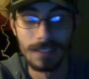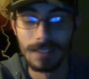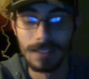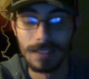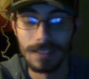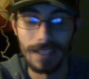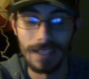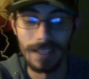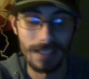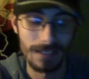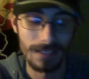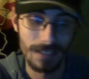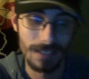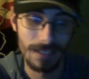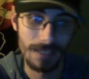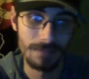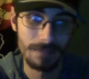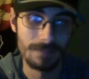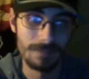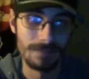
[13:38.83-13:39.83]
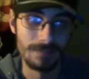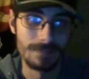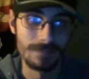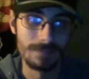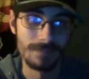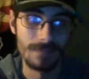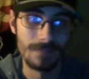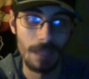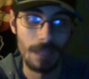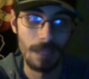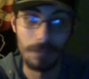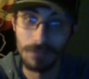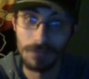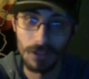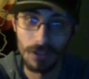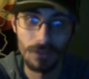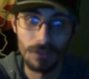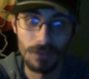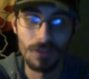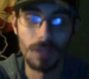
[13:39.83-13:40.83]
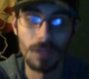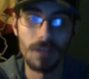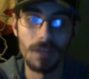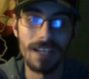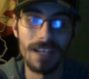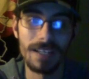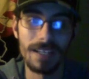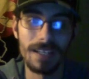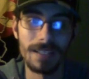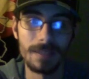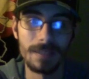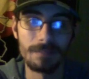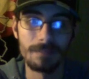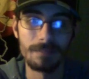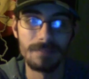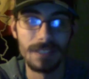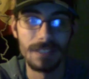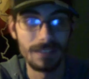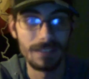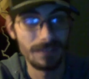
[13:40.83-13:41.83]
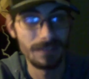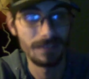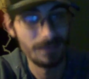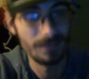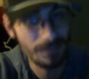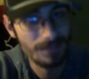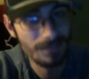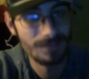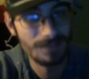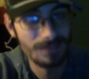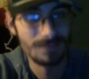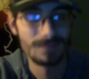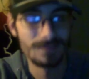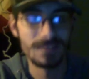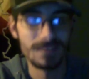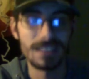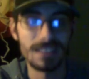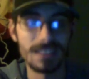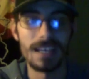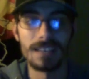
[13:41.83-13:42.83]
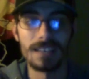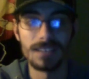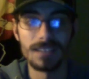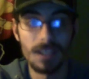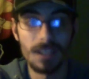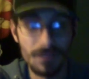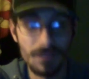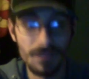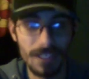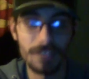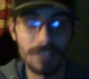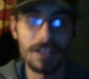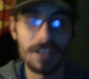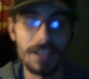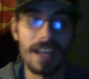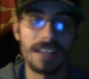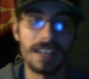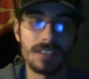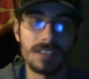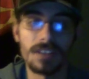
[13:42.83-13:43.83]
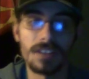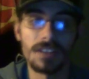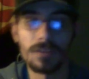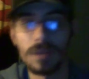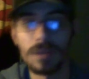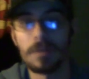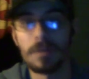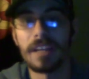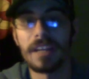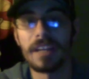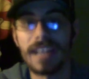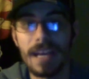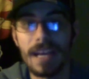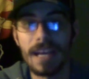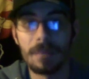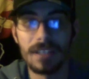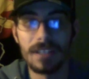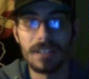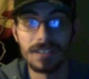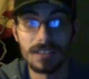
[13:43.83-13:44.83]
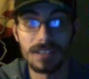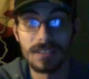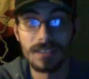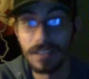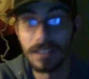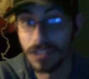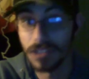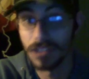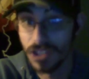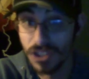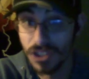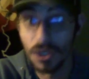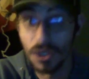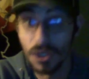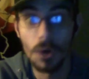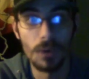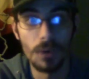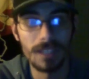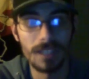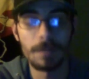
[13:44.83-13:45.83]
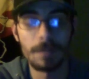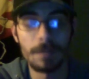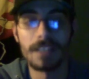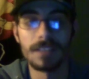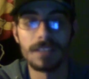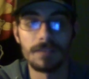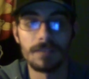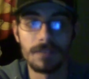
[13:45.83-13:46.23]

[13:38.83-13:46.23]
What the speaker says: Like I said, I prefer three-way, but it's kind of tough to get your hands on a three-way cab because they're so expensive.